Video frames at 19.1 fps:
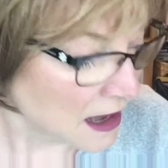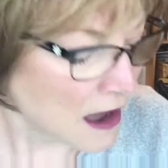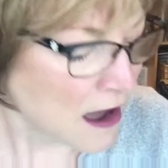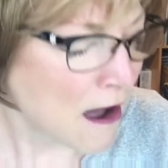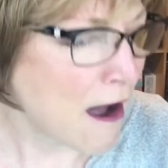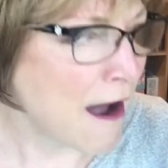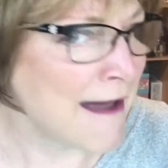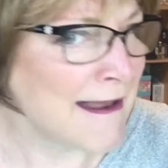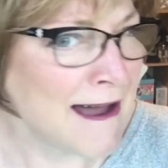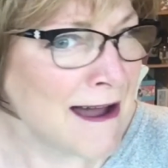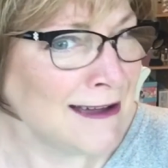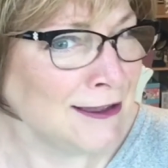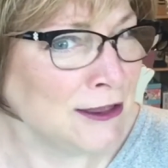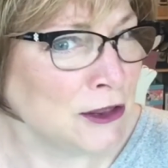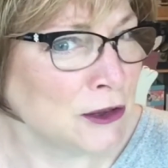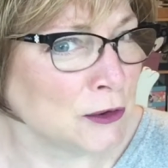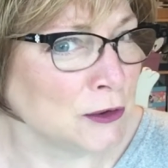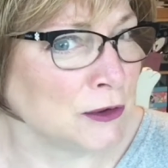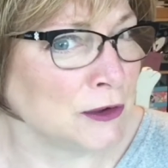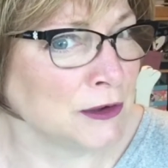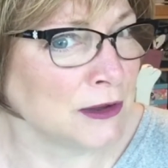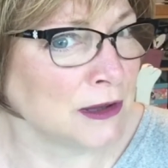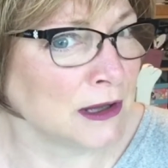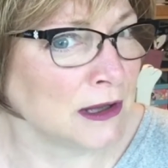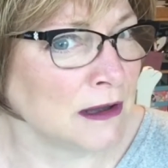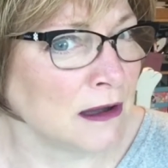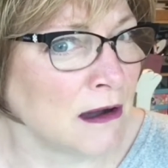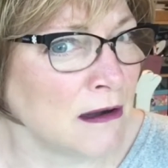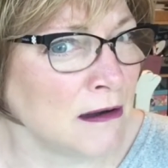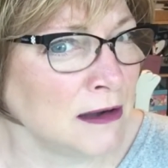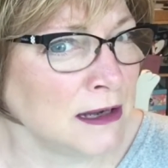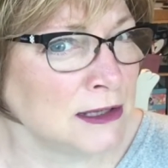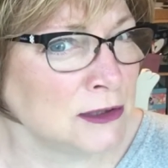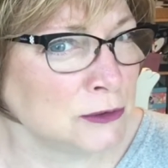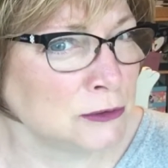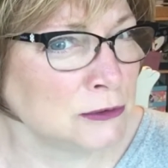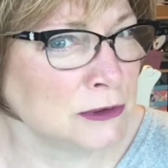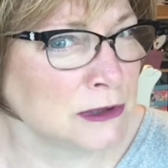And I thought that I'd
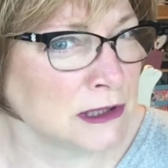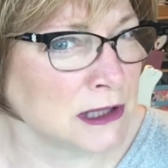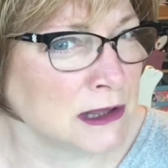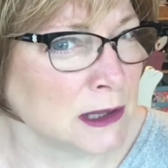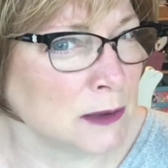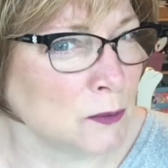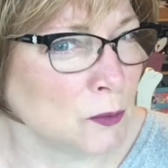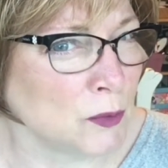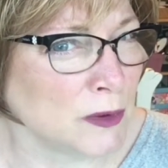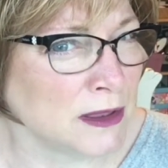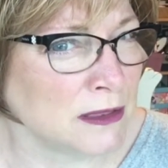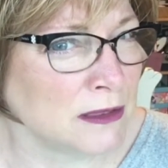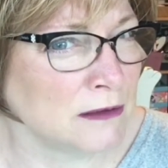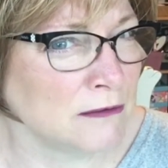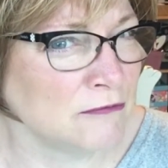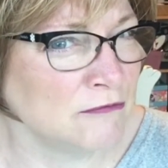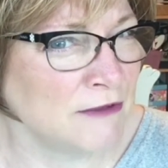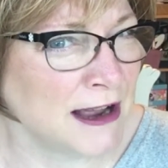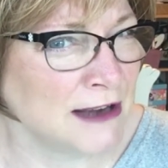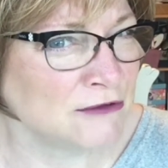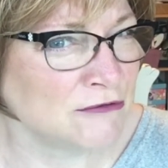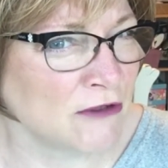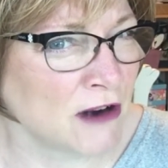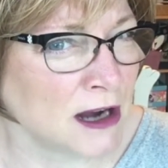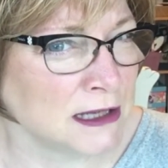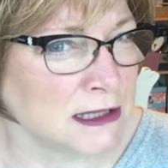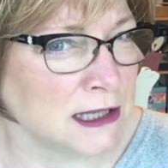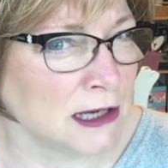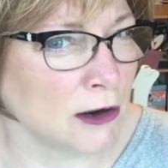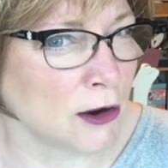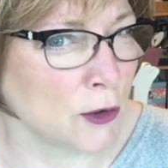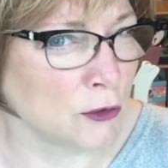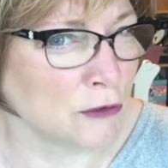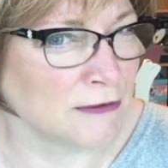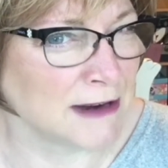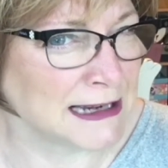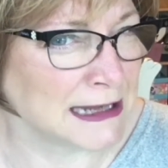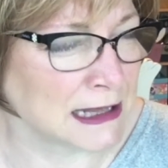ordered them with red writing on, or
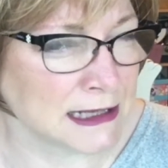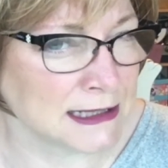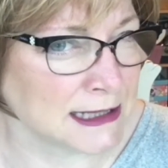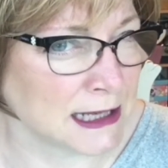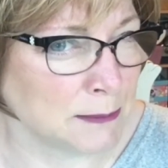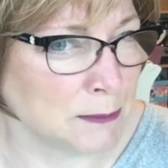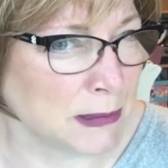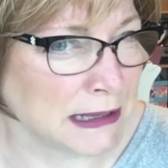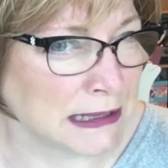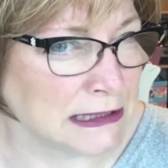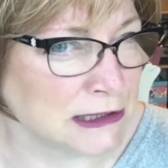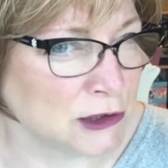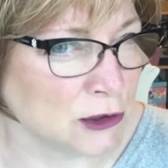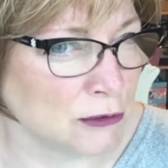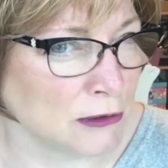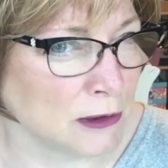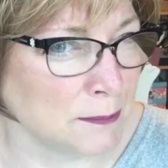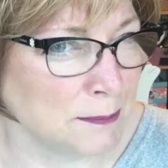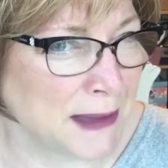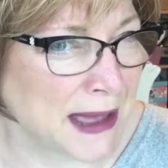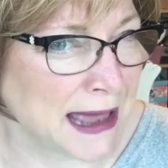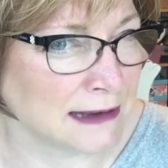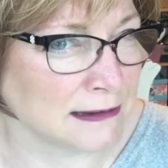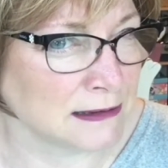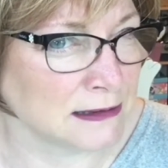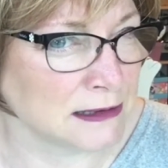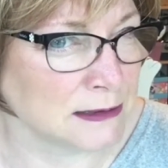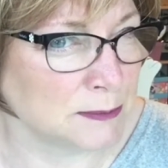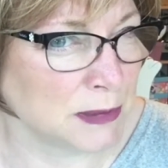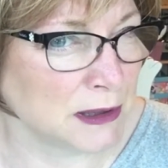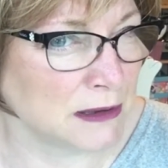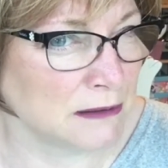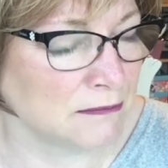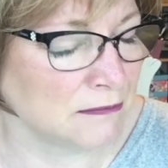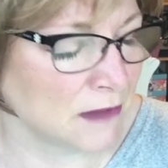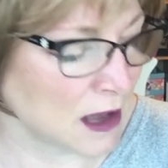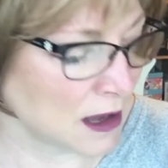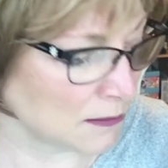whether that said please do not bend, but
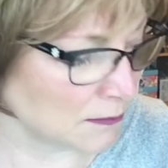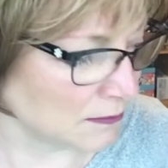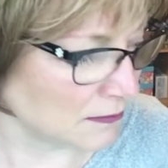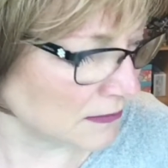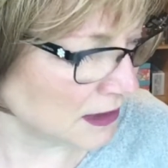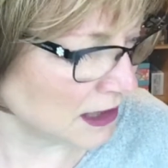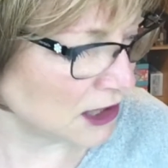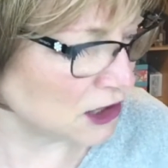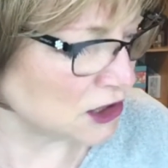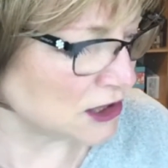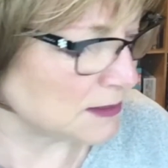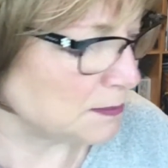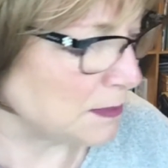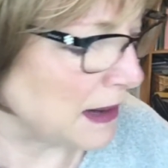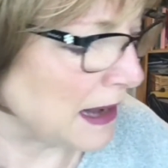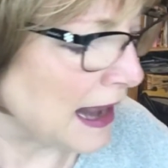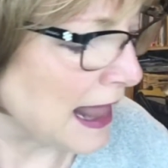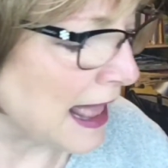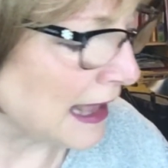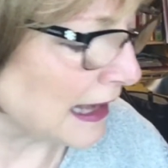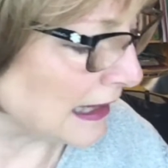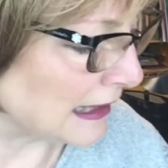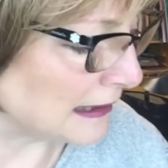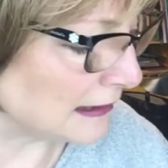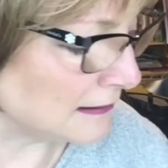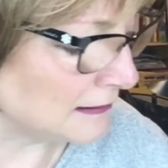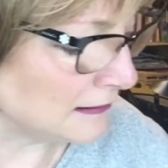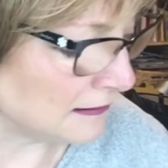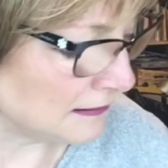they're just plain.